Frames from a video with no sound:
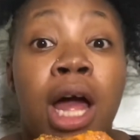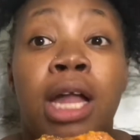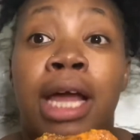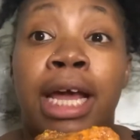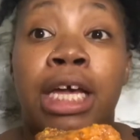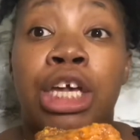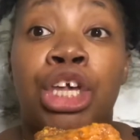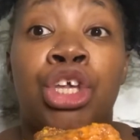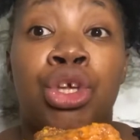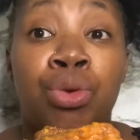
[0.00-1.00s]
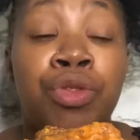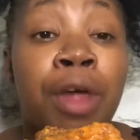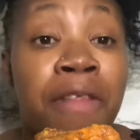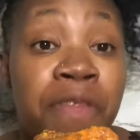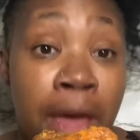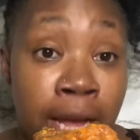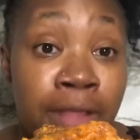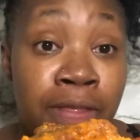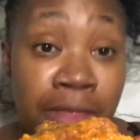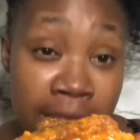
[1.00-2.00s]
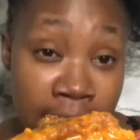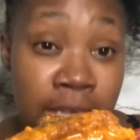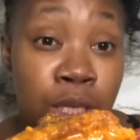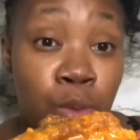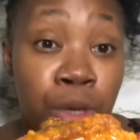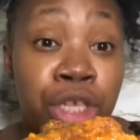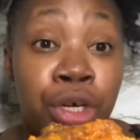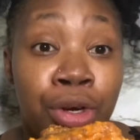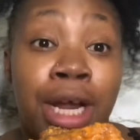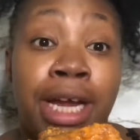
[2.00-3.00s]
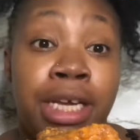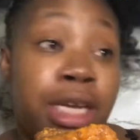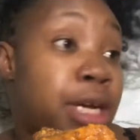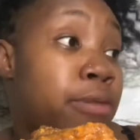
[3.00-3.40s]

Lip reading: Like, you thought that this was a good idea,